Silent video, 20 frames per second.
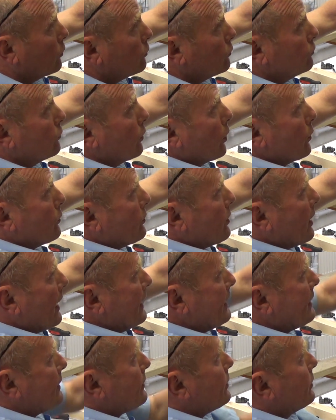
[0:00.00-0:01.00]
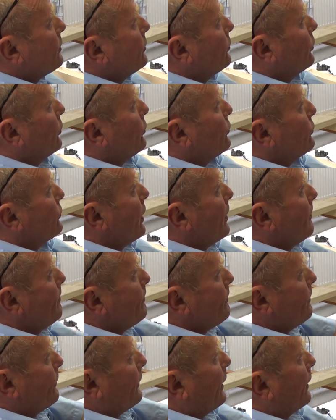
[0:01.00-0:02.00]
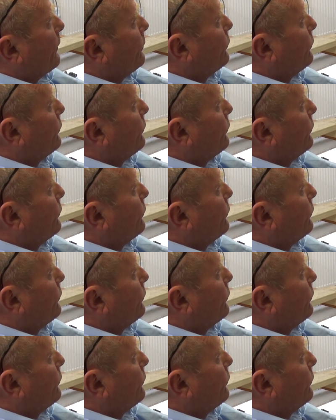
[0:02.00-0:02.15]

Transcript: rotate the drum. I've